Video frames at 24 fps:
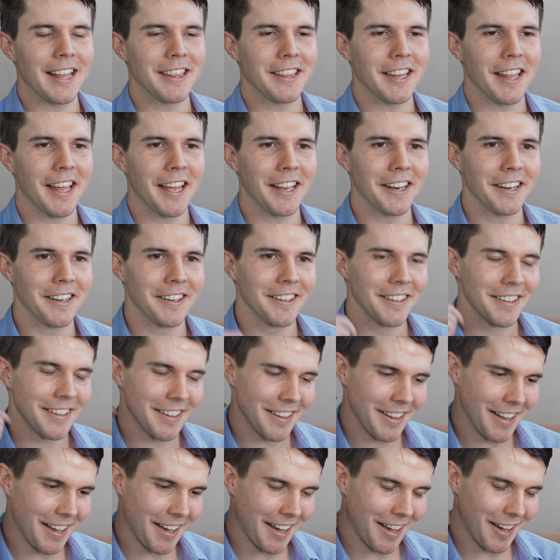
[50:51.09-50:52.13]
And then
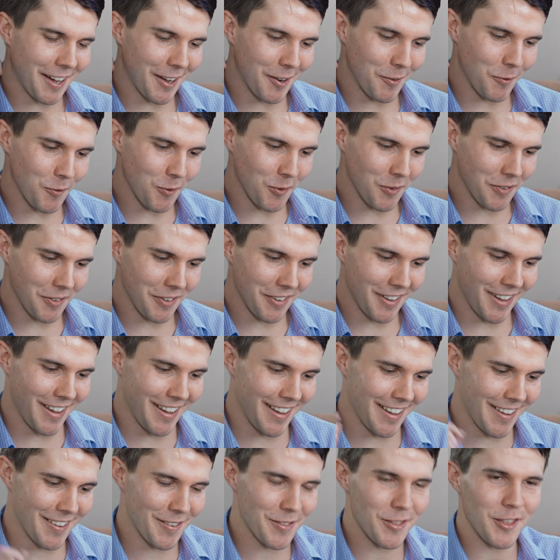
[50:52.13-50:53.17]

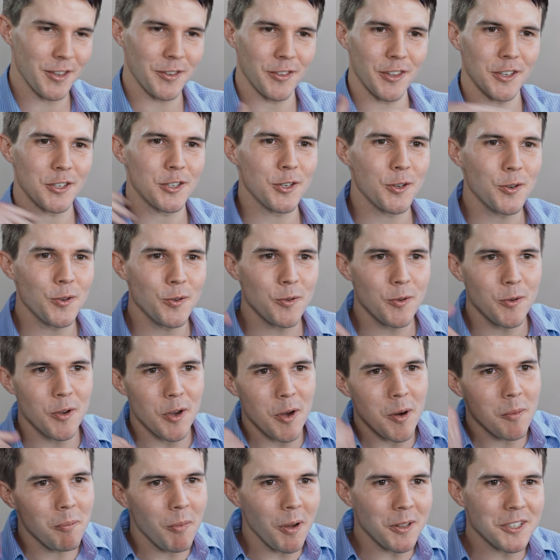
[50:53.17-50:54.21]
the
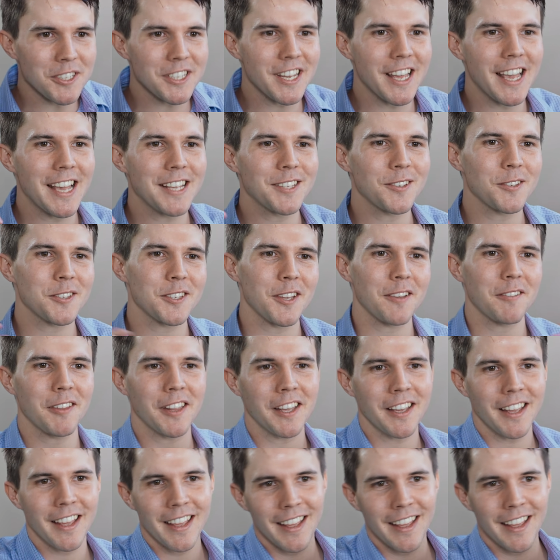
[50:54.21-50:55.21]
two monster heads or something.